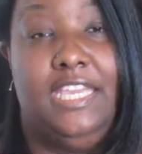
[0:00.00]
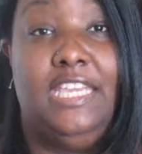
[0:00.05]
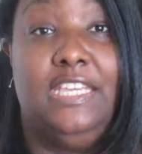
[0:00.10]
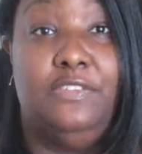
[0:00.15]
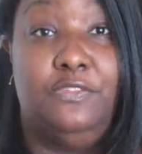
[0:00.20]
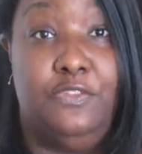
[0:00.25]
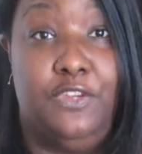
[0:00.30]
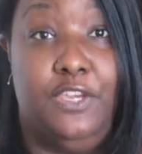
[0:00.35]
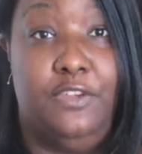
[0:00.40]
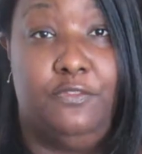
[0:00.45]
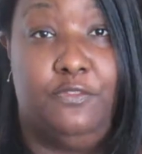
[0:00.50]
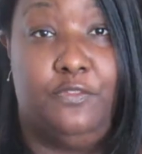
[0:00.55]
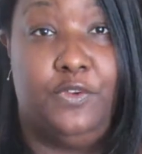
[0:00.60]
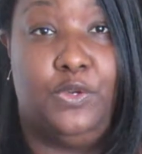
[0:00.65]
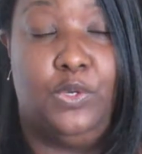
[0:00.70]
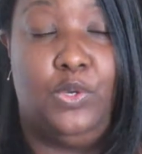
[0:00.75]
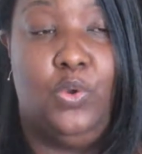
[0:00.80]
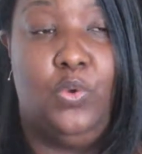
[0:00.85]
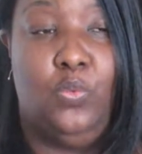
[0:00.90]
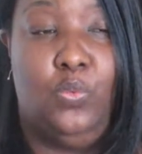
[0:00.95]

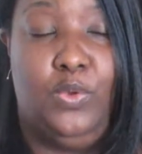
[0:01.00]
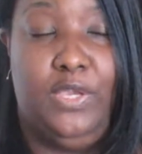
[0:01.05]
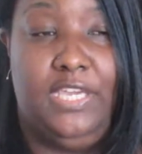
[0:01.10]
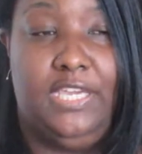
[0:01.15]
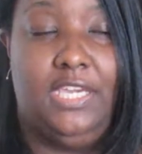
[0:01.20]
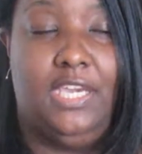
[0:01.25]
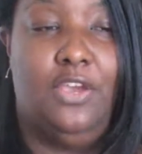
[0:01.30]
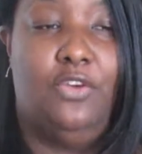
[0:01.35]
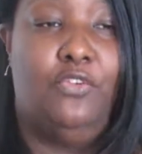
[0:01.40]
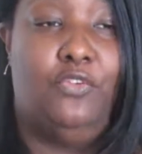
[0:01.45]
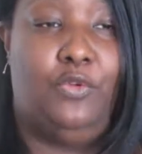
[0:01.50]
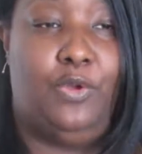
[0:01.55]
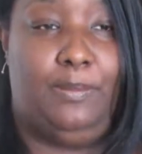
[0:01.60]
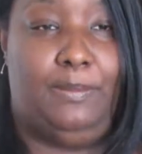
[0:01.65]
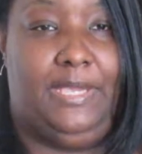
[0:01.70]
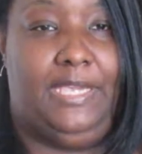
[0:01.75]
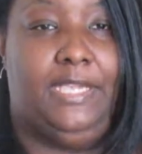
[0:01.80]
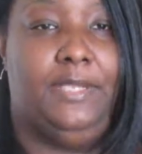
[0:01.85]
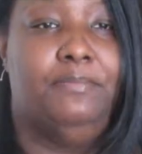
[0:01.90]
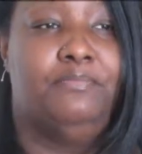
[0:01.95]
eventful week for
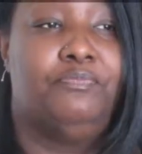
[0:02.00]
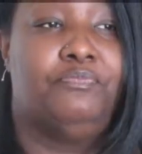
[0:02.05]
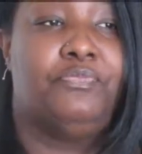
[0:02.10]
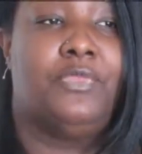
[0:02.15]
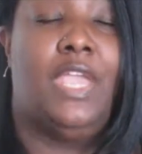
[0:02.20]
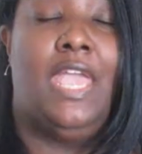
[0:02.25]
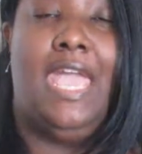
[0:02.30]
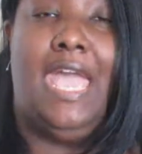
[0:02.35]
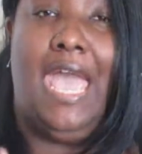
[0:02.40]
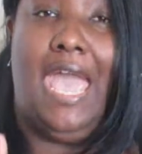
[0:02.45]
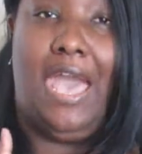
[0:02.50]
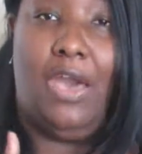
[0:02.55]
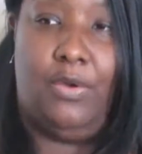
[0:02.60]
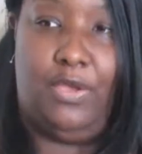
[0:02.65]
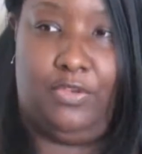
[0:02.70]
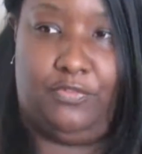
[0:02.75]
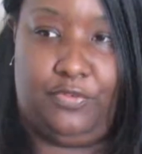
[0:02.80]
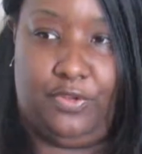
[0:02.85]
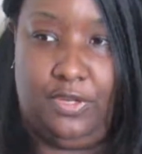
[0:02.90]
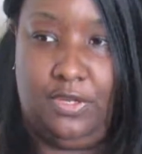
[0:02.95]
me.
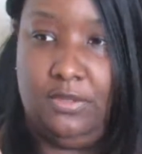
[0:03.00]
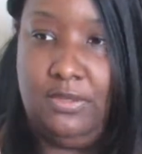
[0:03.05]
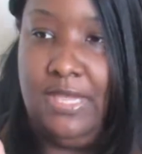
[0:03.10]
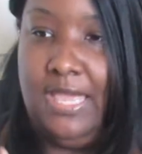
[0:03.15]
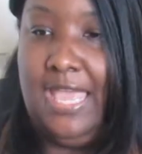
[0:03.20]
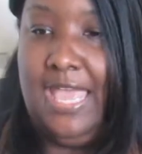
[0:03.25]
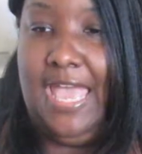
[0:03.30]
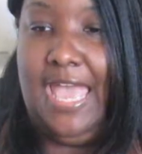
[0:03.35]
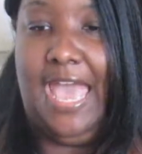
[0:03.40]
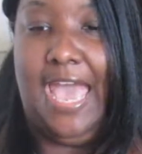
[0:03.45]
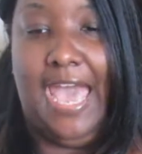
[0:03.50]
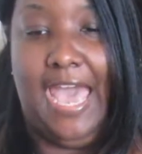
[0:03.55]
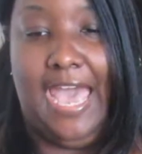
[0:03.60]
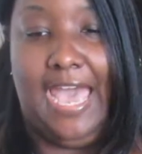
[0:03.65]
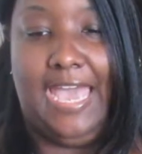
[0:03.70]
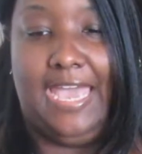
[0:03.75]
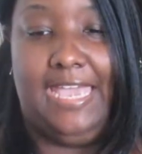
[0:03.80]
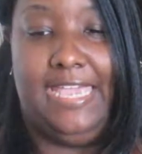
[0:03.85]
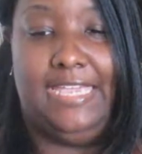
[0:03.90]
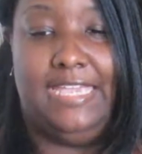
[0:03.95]
However,
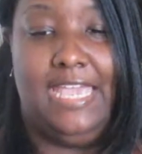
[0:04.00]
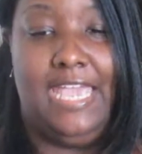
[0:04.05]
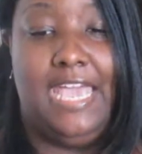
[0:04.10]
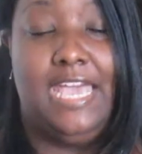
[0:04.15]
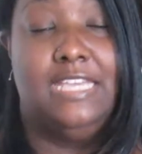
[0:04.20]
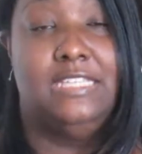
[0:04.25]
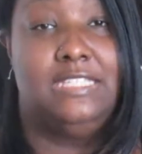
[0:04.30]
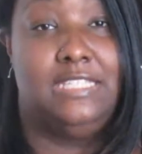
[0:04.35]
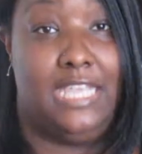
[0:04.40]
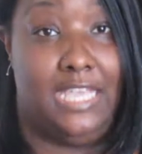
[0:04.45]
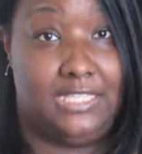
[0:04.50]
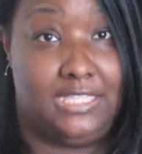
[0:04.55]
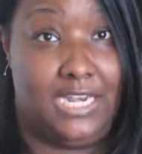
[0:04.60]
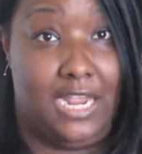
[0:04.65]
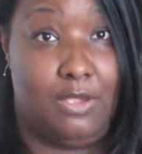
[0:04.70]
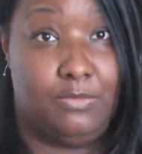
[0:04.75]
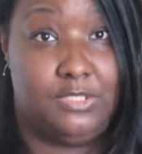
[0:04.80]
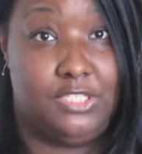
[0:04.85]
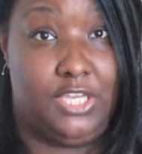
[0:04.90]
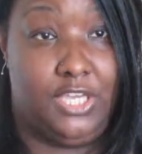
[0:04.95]
I said that
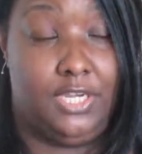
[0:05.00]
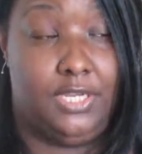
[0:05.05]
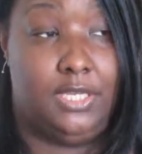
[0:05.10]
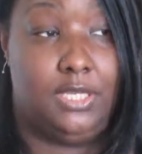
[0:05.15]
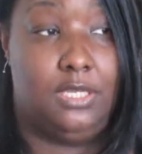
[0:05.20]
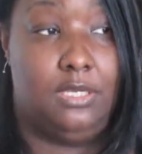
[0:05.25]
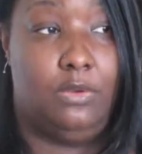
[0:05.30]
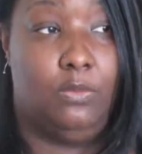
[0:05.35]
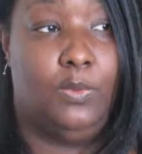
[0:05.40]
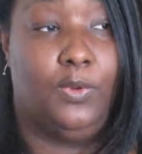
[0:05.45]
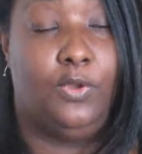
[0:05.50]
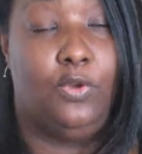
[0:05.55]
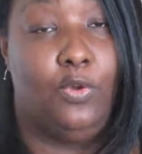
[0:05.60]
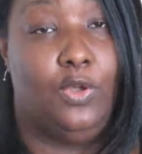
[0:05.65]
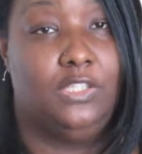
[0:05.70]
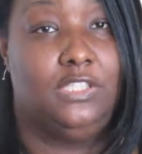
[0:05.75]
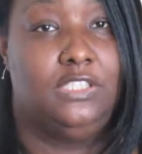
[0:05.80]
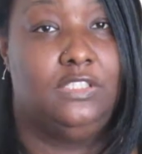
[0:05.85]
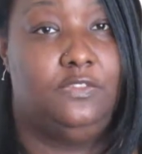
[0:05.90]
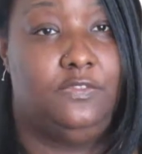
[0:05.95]
I was gonna
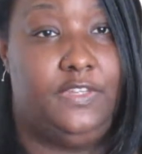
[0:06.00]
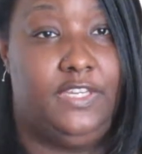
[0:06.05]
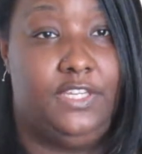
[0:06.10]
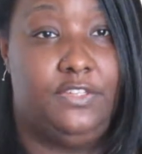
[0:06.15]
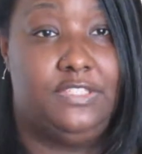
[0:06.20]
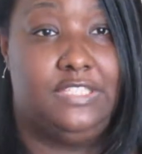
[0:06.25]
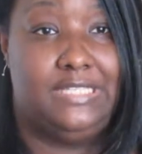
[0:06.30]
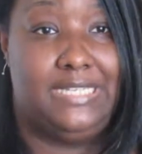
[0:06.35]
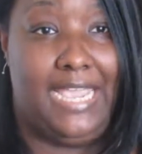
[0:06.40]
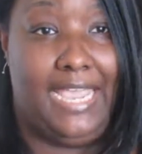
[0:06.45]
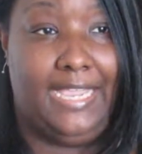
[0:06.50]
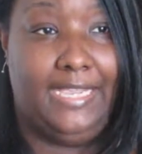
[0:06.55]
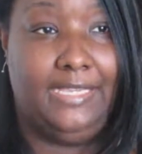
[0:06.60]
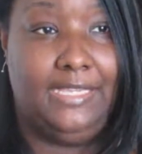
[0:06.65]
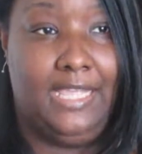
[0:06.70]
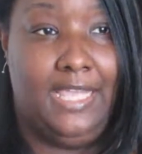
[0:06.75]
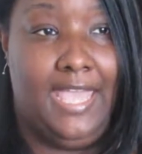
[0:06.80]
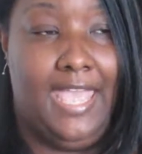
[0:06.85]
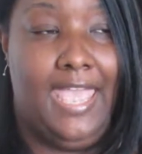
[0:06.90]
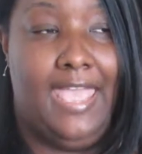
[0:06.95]
record this video today,
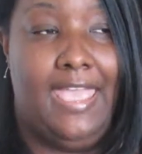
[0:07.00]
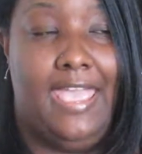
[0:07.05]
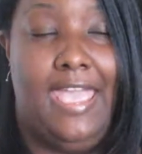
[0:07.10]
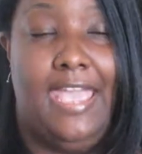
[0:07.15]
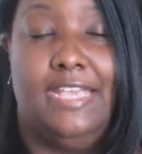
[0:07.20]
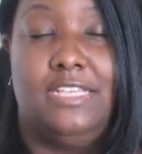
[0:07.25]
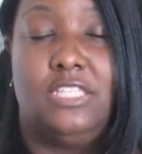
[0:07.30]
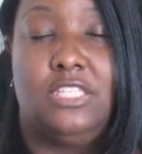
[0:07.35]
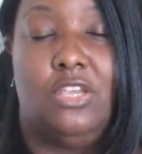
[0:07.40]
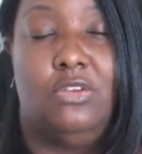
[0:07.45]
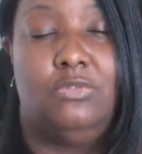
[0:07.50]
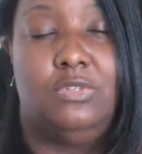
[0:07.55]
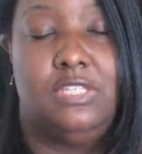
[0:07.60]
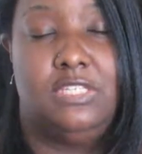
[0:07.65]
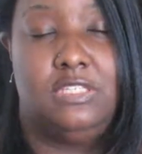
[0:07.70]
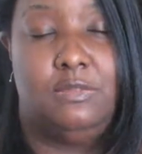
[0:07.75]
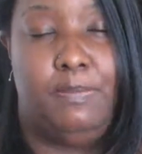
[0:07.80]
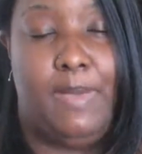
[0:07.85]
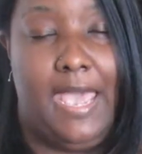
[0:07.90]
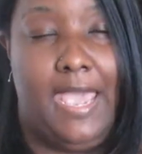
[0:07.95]
and so
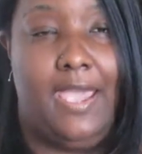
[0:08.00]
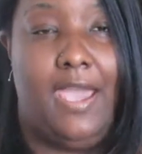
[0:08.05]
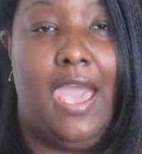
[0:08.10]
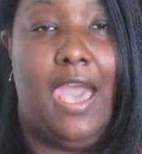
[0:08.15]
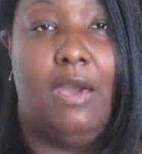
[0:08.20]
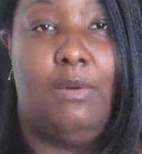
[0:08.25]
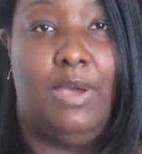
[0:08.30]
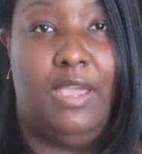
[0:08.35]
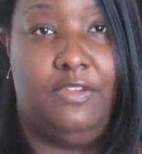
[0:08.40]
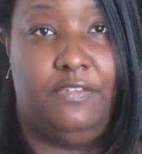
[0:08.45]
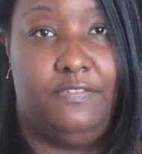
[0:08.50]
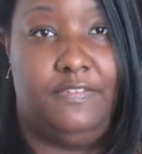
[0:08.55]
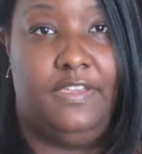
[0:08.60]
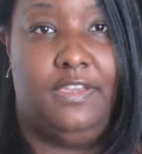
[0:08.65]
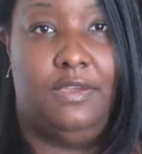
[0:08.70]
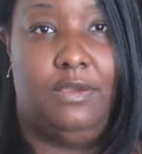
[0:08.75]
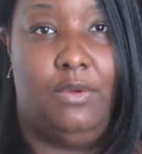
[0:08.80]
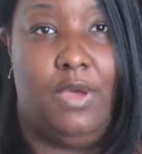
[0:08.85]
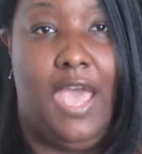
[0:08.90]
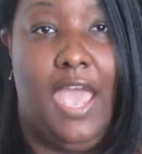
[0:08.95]
despite how I
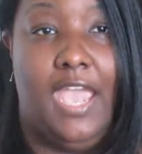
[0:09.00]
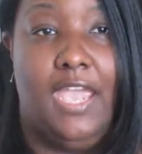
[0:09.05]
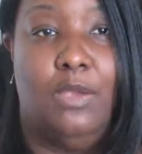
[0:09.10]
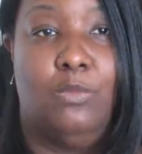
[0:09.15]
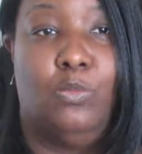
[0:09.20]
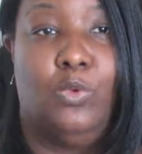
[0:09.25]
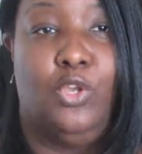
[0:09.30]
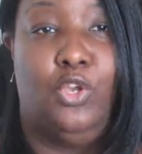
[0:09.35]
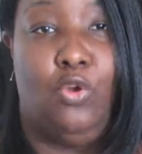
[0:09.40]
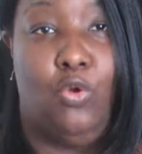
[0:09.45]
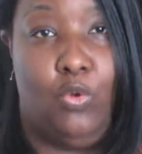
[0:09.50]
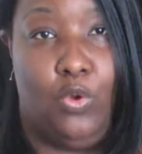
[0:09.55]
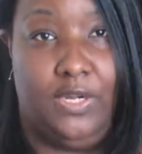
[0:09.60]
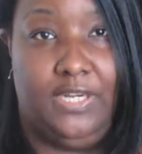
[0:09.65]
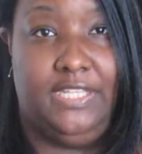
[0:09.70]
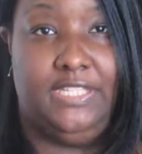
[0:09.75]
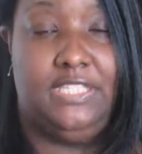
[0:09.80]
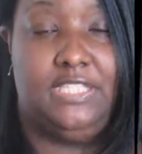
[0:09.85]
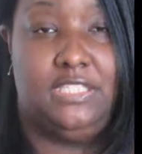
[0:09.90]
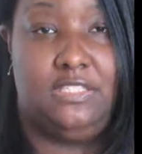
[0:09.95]
feel, I am
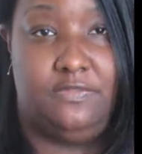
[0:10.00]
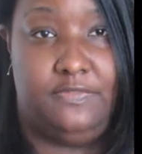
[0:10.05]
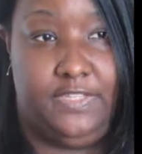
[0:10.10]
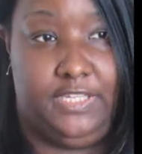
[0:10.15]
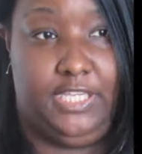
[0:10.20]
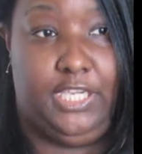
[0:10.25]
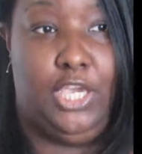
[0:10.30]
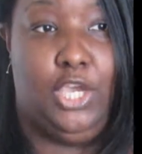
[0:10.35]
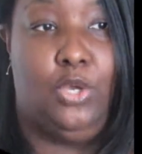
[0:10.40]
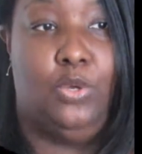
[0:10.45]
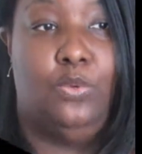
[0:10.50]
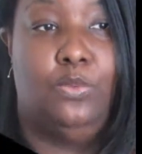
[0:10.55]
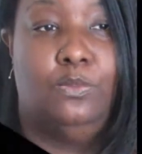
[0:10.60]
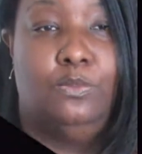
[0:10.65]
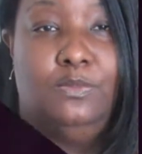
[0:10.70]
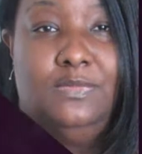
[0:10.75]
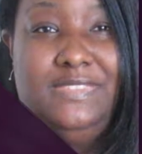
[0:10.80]
recording this video